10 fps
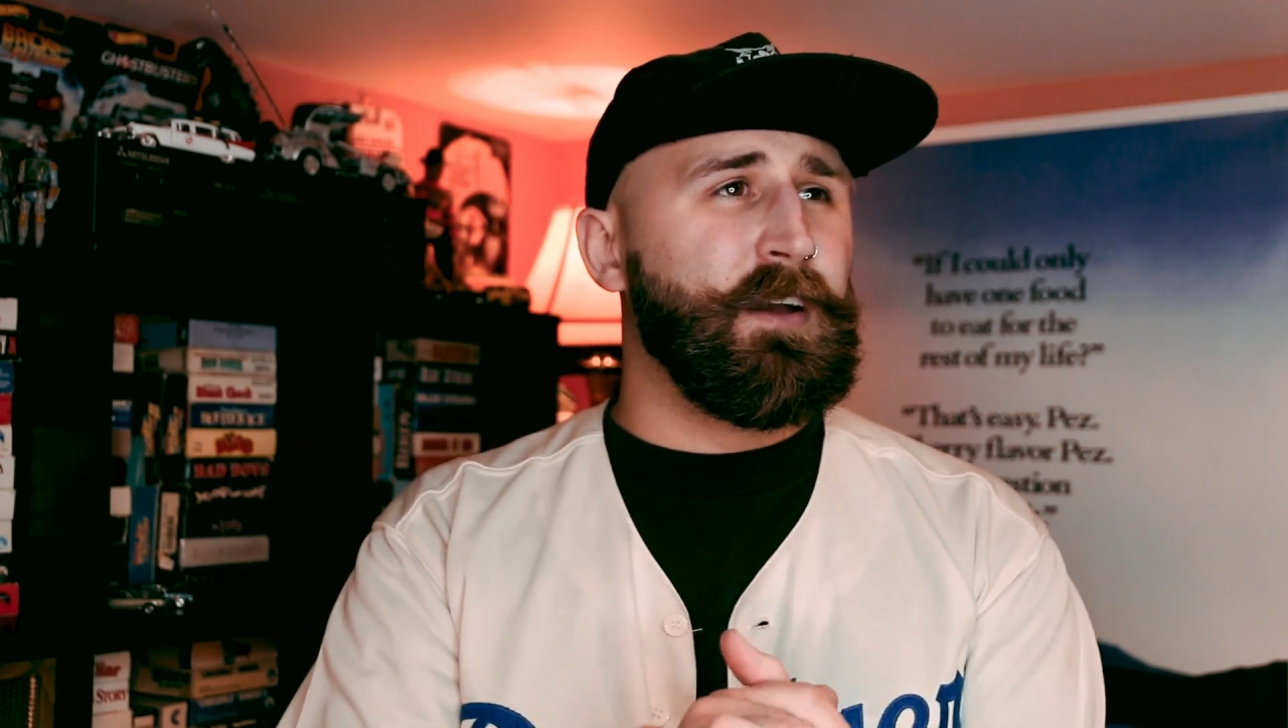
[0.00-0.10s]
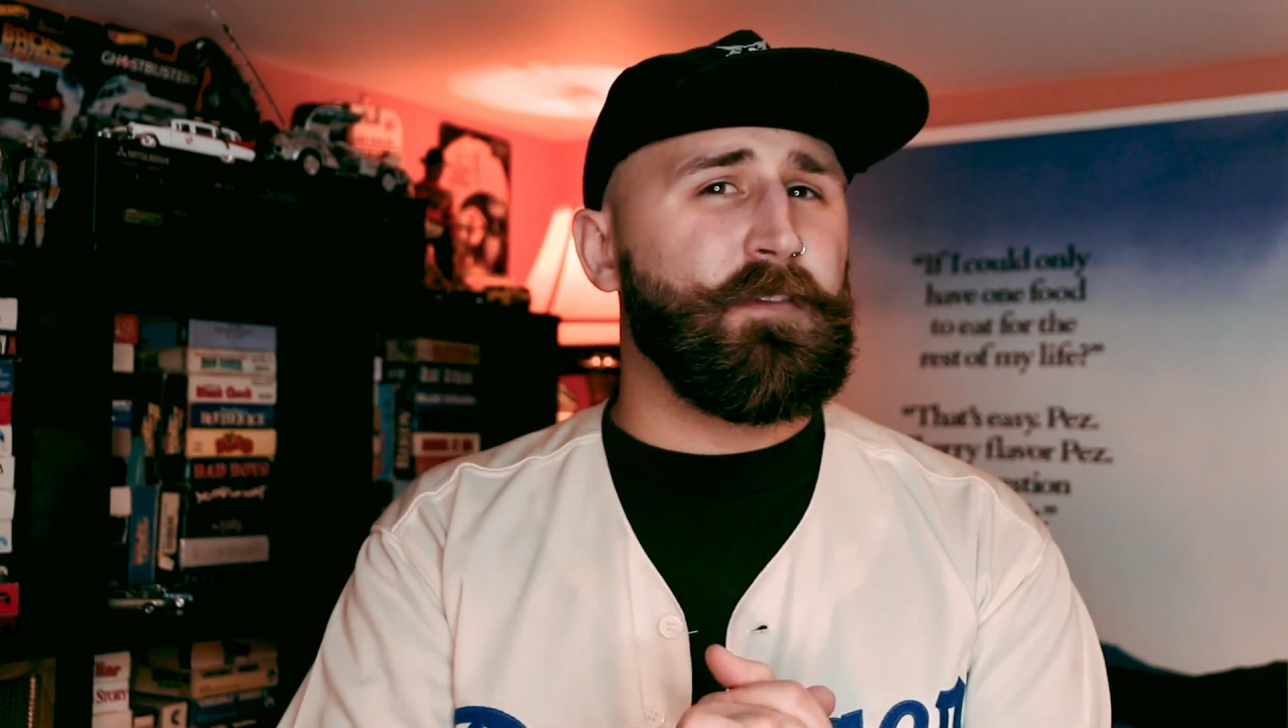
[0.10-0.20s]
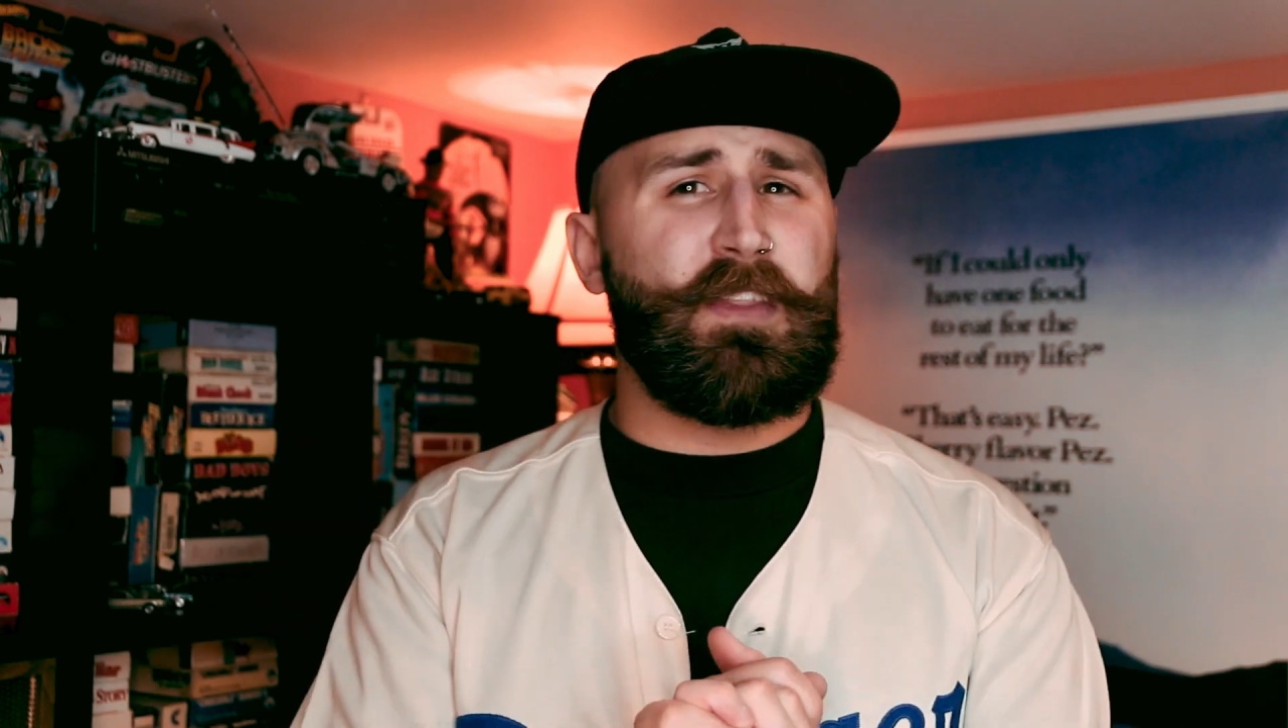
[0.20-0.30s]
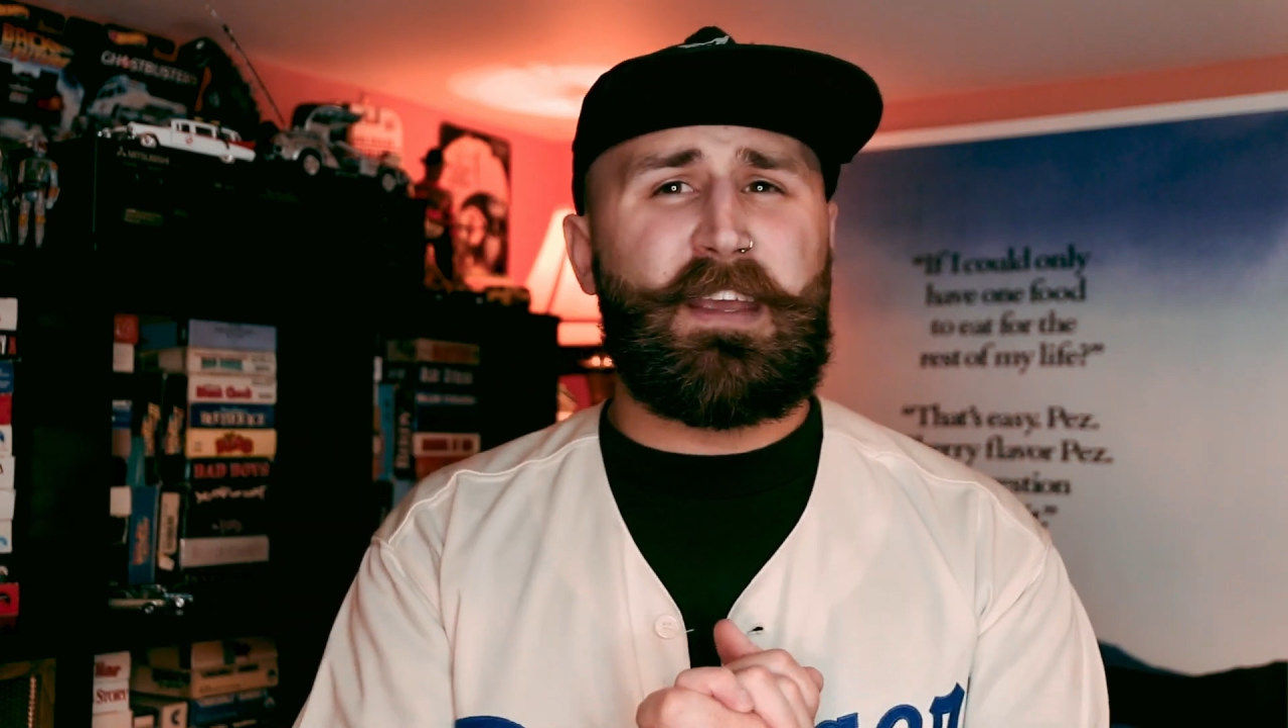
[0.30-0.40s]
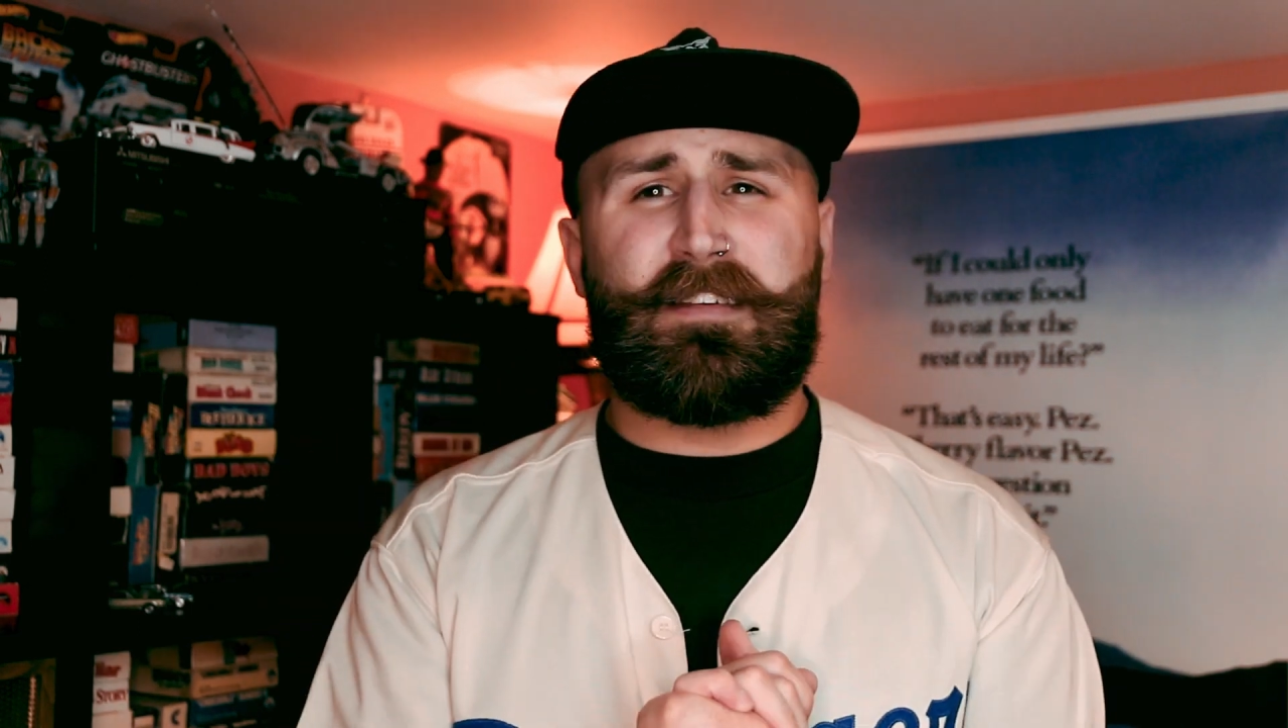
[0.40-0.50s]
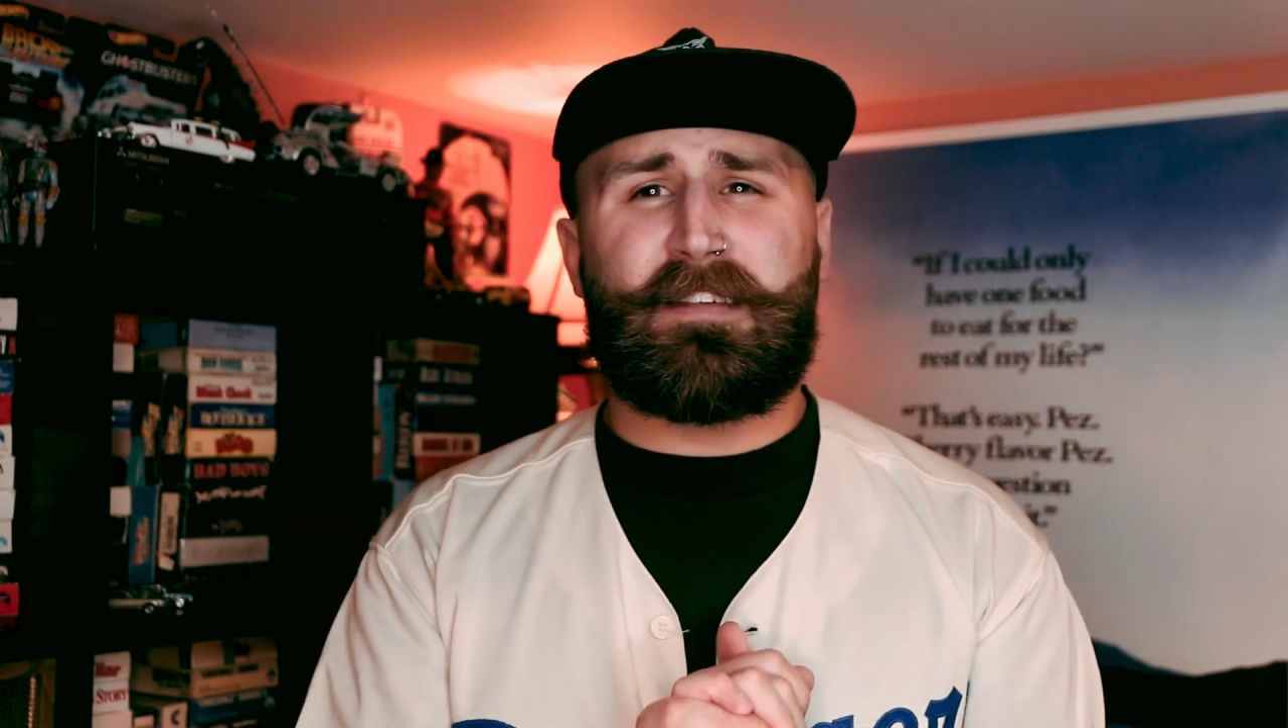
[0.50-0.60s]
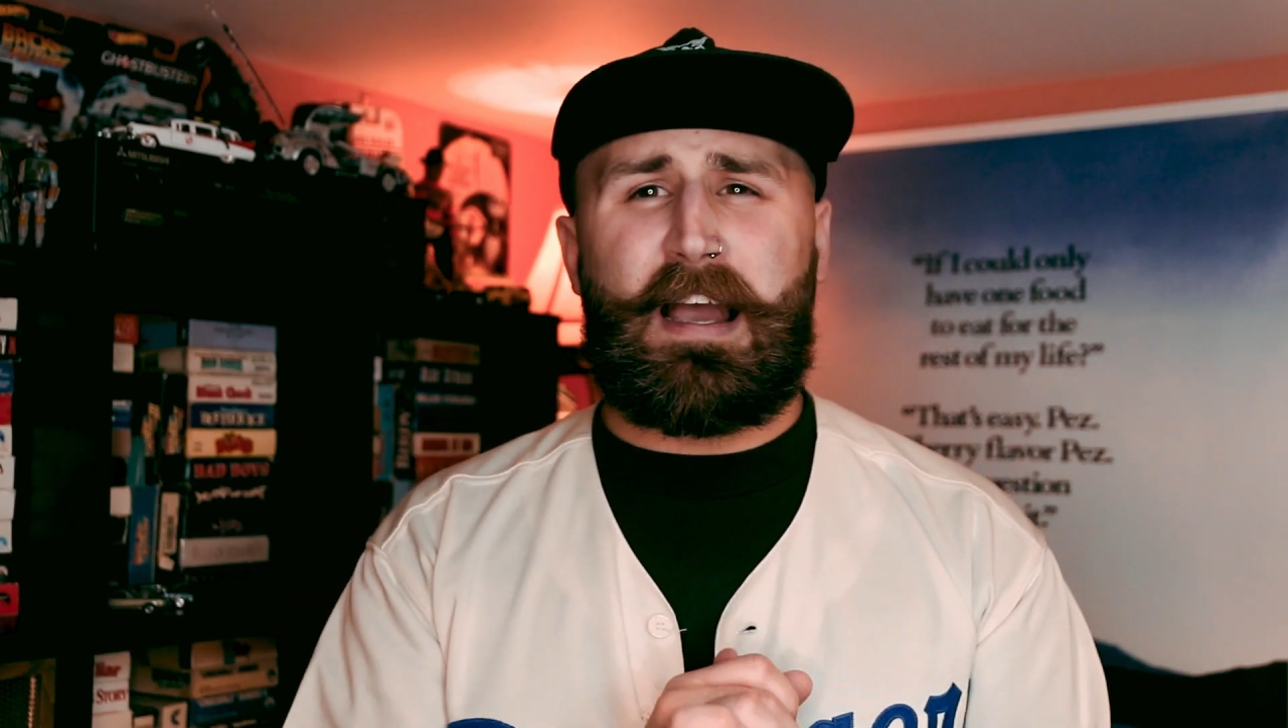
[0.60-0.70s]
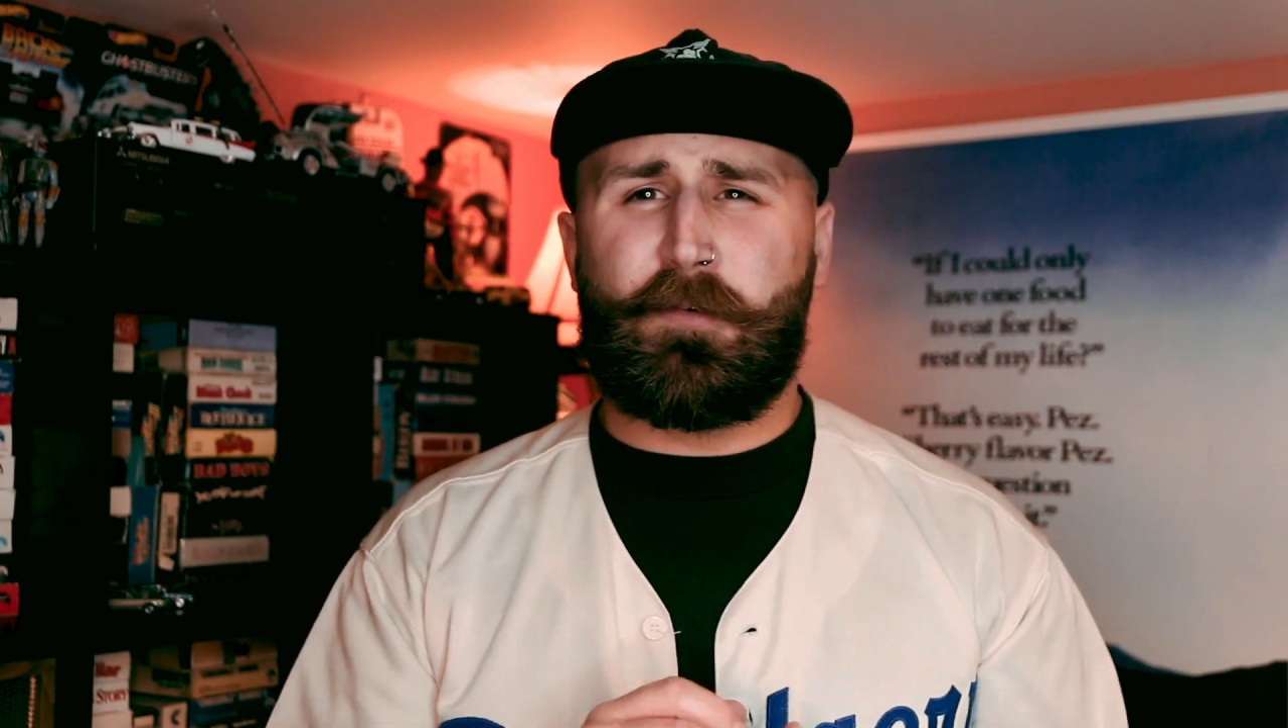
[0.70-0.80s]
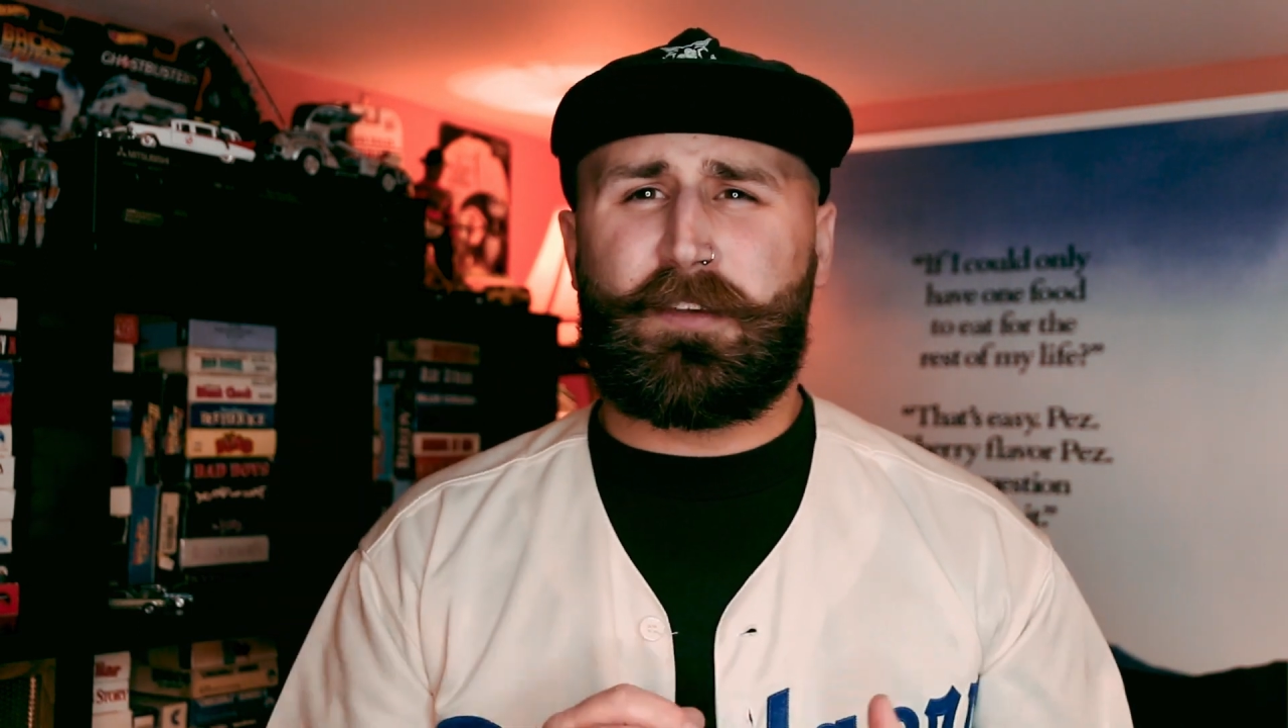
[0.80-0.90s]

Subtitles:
For these, I